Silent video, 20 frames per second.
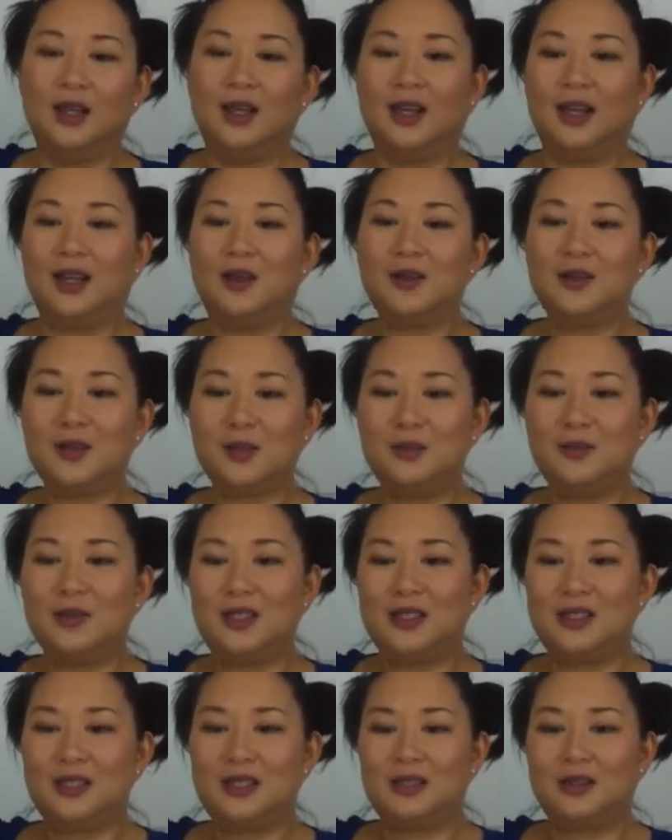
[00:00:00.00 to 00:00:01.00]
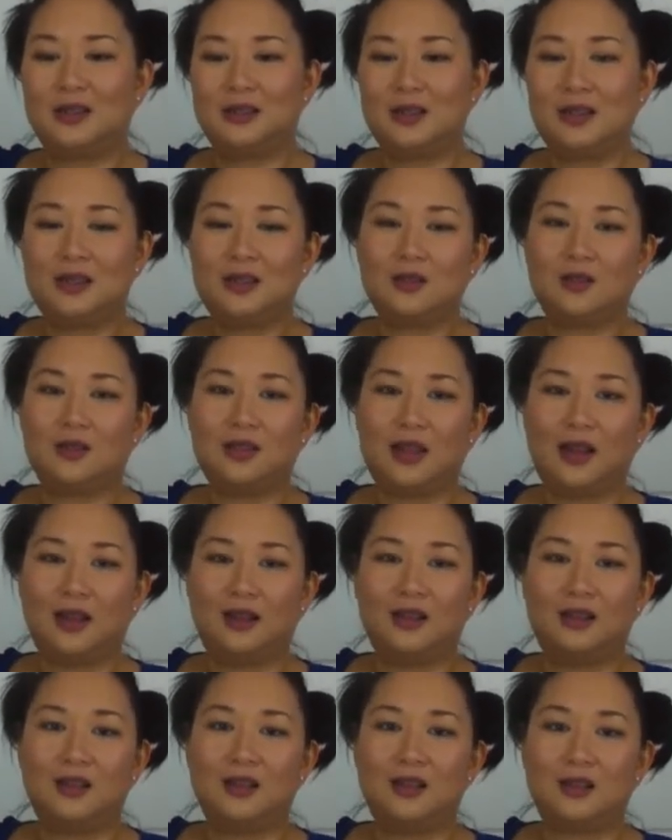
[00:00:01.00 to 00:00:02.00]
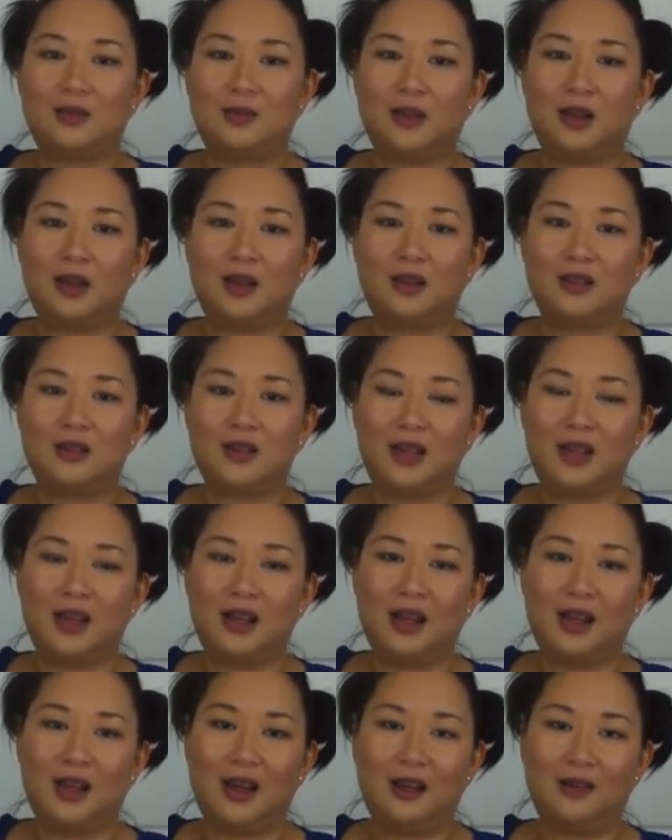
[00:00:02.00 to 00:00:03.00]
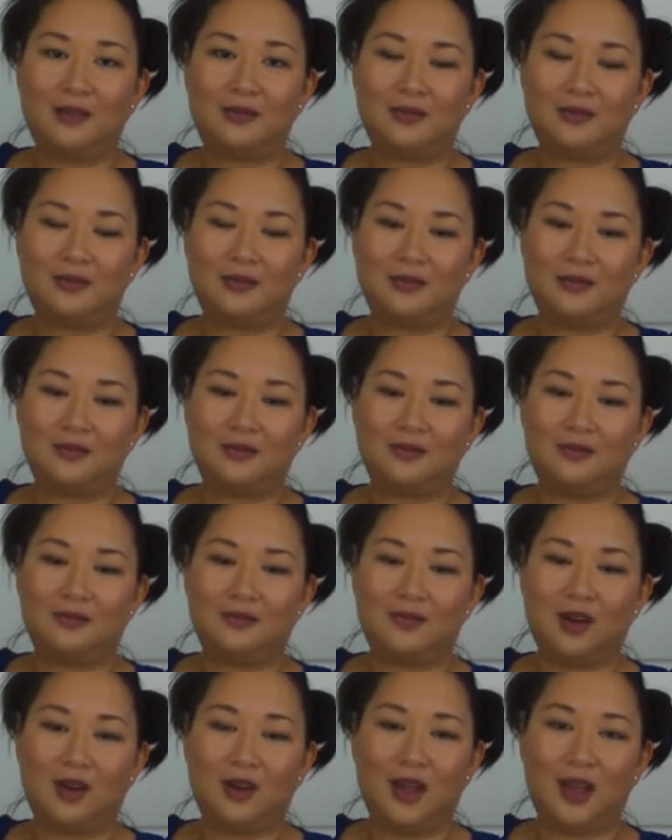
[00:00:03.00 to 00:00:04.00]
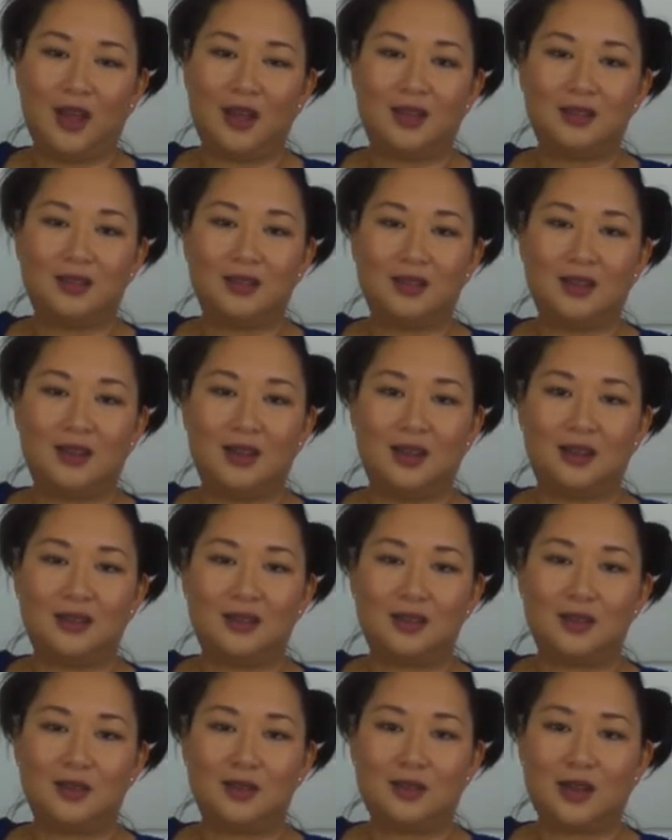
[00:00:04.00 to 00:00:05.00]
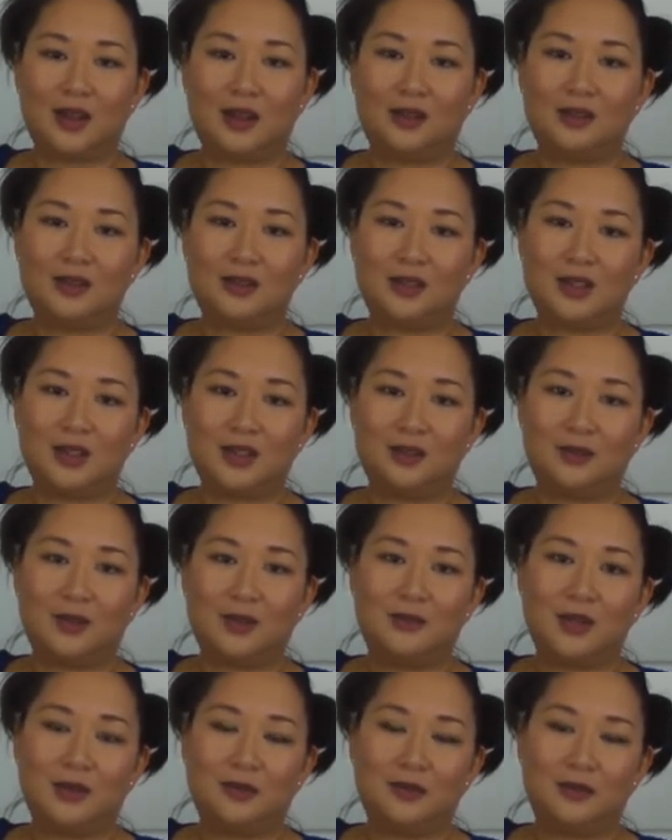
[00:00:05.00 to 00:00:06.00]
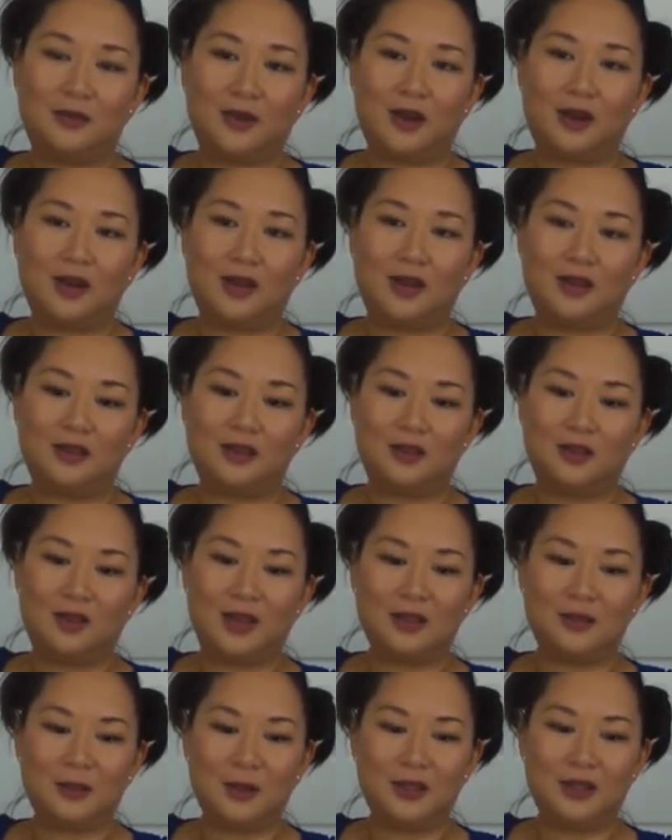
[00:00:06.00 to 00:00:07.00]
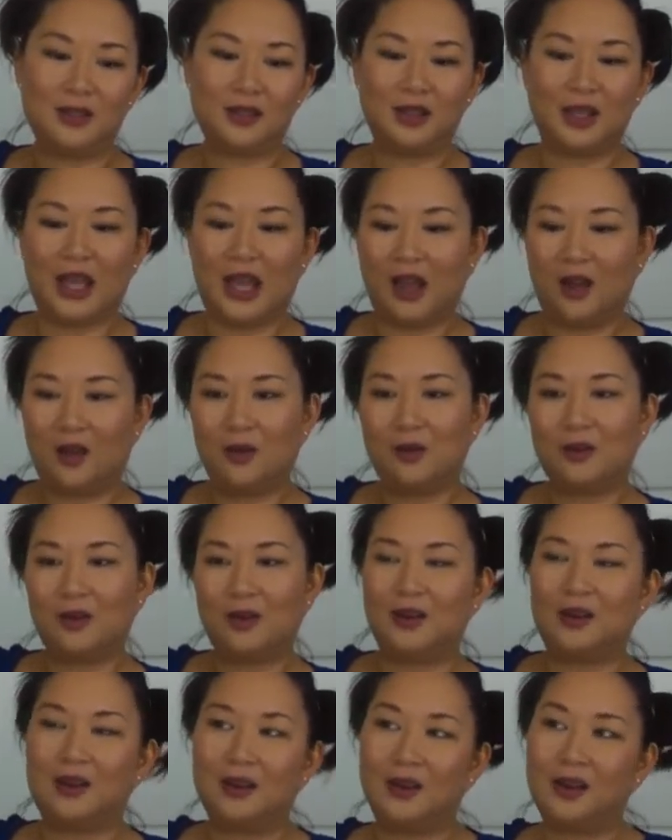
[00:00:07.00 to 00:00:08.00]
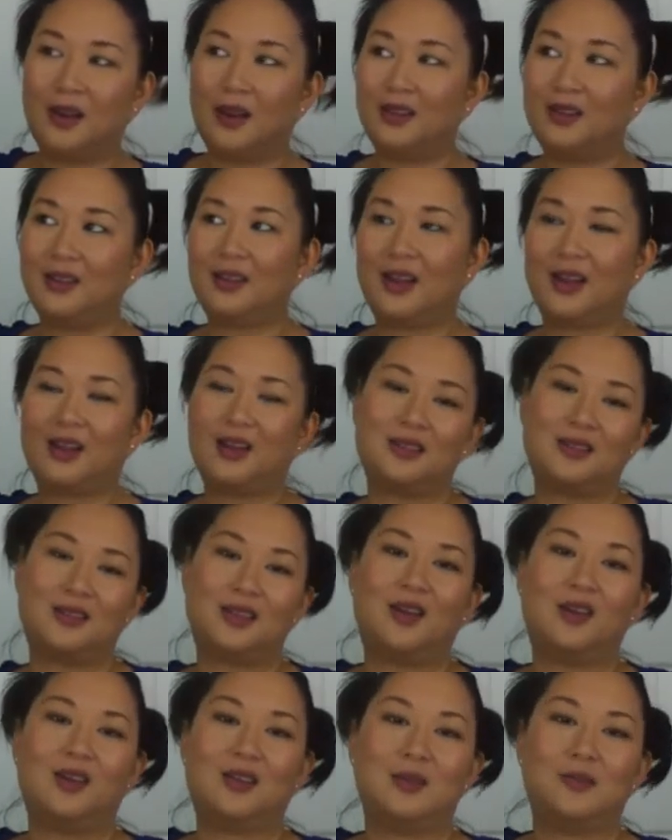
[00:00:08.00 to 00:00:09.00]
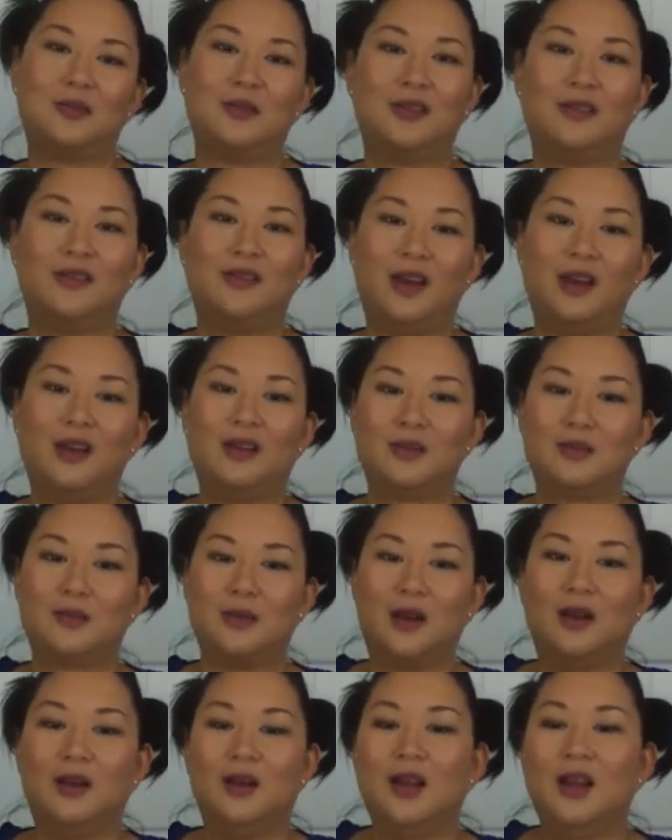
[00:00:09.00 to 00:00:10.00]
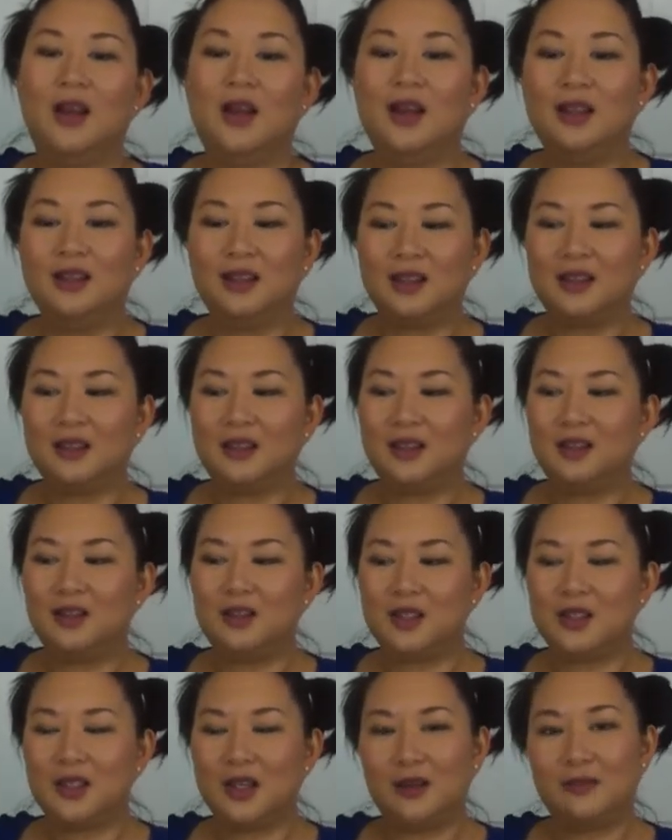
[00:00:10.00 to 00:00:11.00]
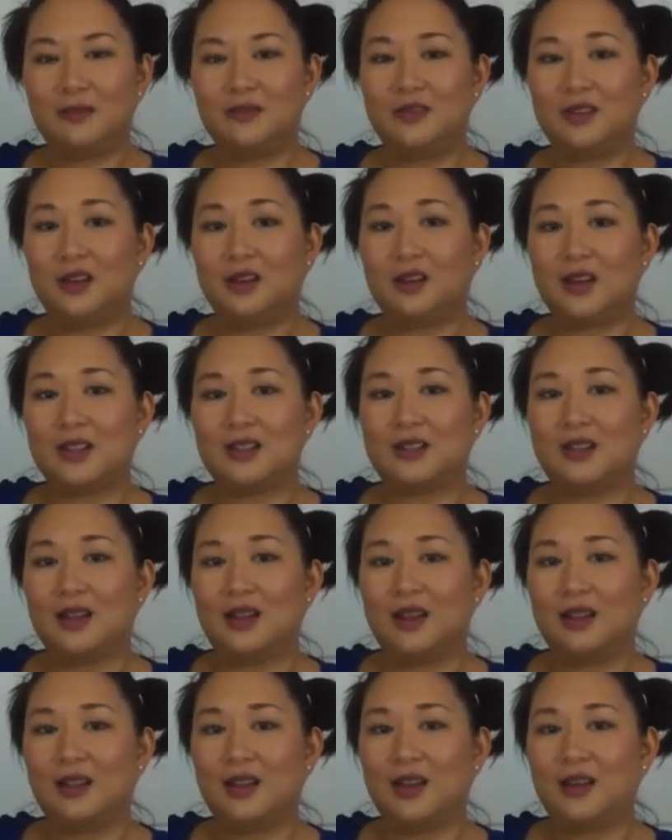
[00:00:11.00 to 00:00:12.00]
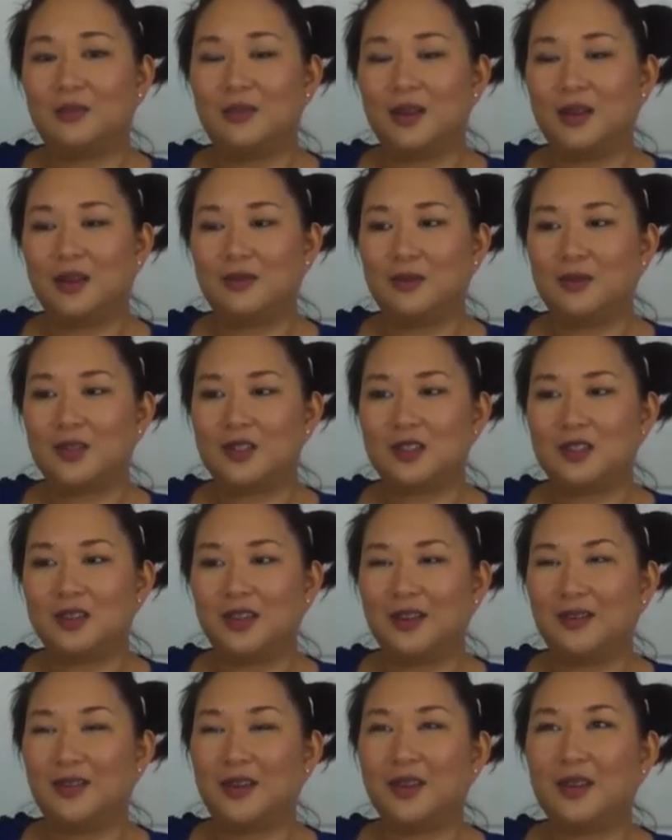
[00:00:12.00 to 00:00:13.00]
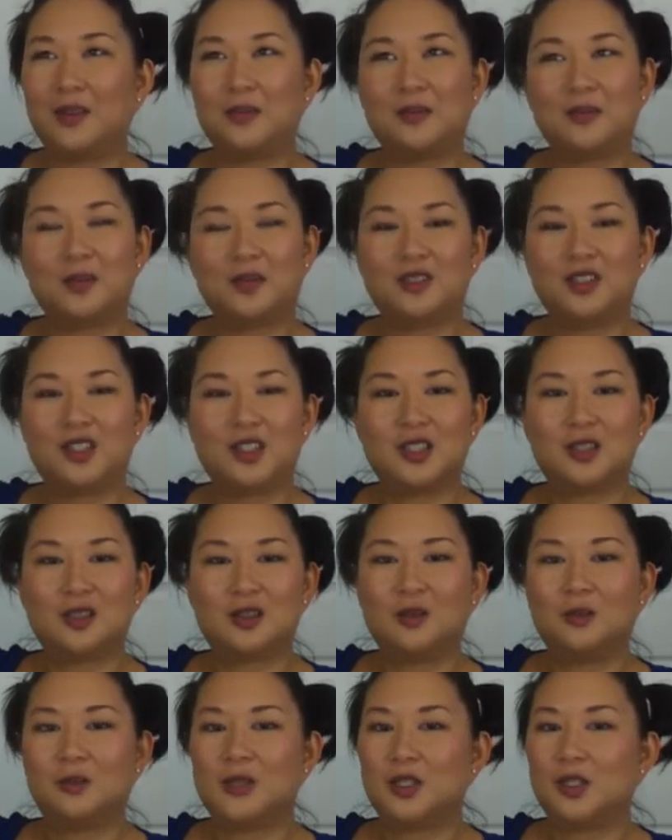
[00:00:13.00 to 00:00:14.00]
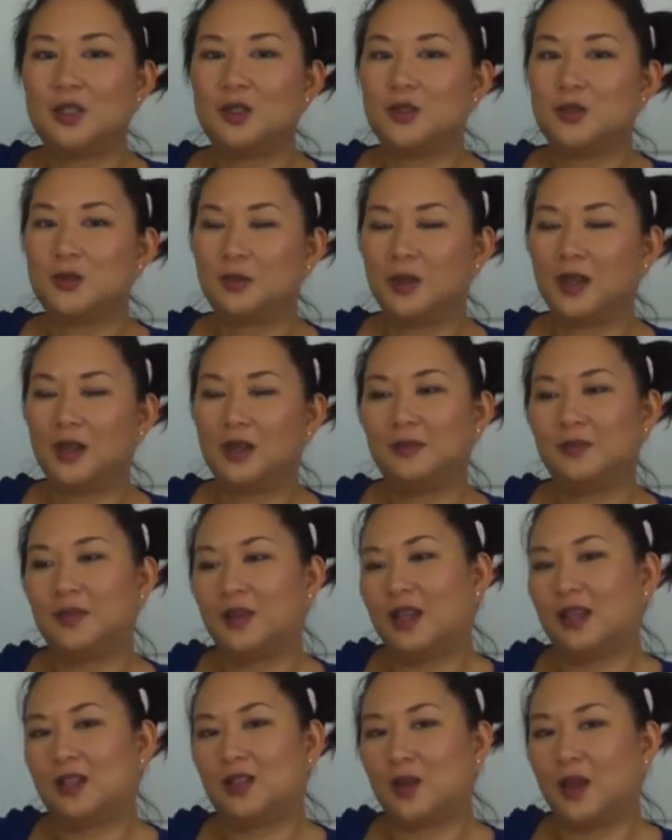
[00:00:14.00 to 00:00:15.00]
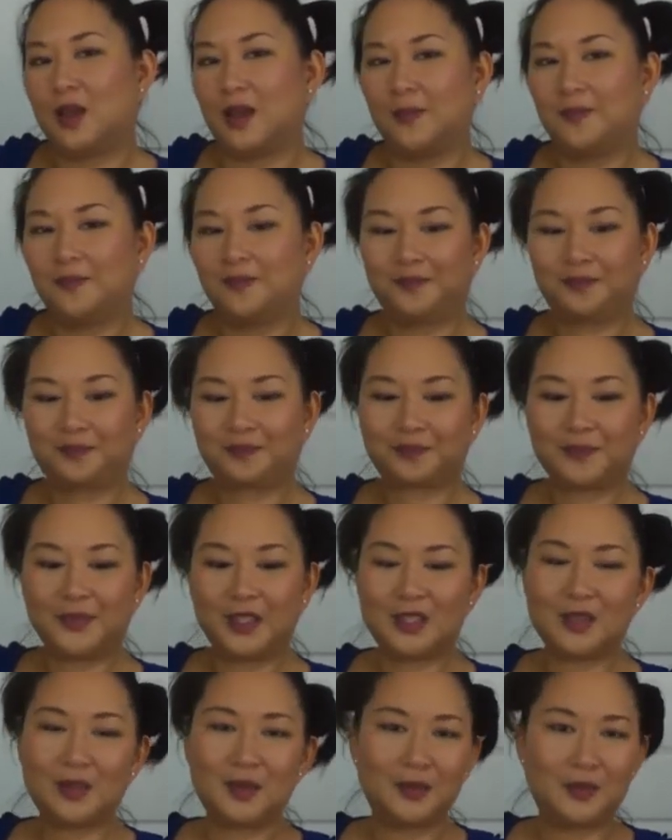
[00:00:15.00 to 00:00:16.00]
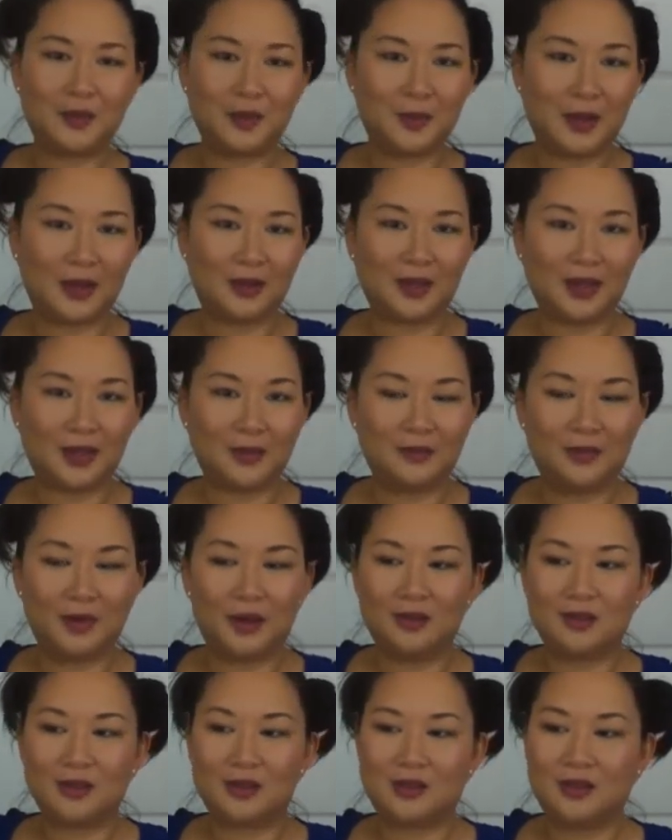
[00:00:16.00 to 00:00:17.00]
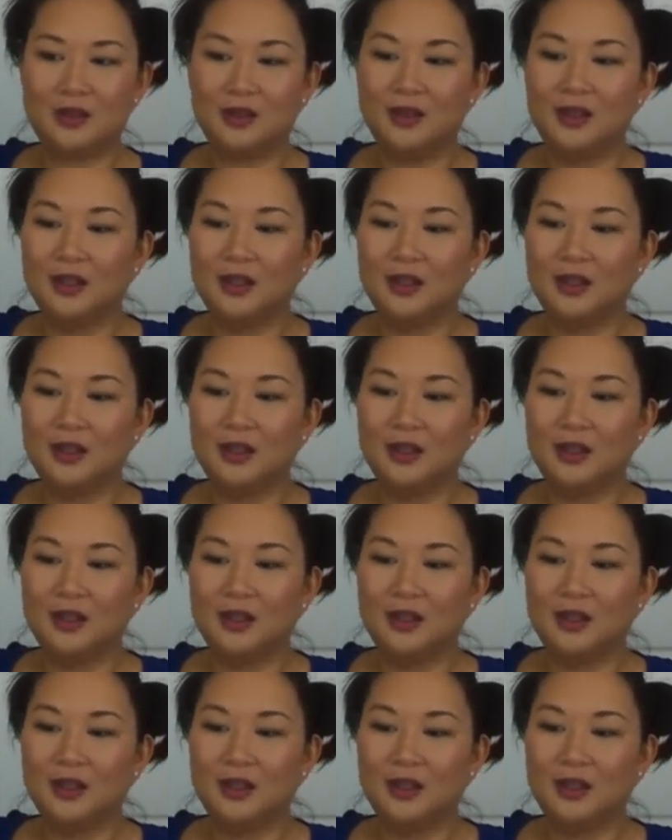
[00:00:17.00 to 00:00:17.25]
I also miss Caesar salads because I can't have raw eggs, and Caesar salads are generally made with raw eggs. So that's basically out, and I think that cuts down on some of the fat as well. Luckily, there's some vinaigrettes that I like, but unfortunately, I find them just a little bit too sweet. But that's okay. It's only for about 9 months.